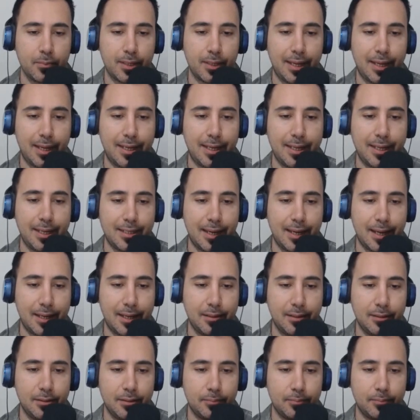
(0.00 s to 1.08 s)
And
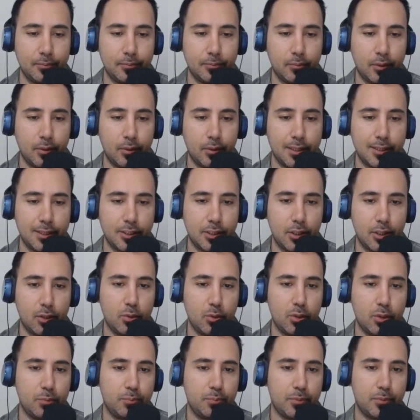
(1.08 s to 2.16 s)
again, let's go
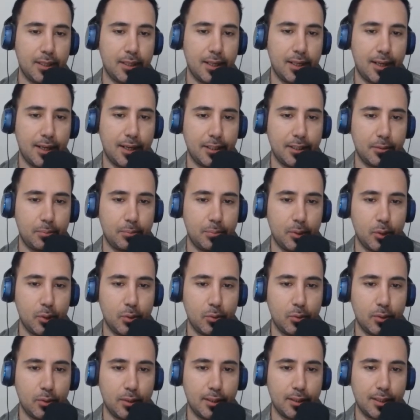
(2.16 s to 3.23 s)
with the kind of
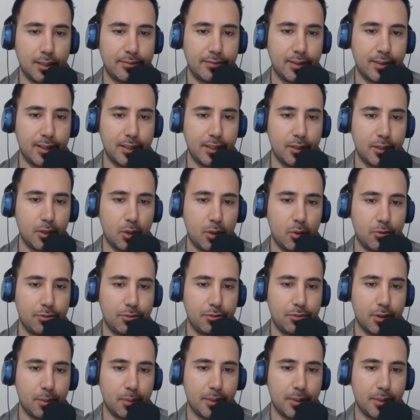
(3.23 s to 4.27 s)
blue. If I go from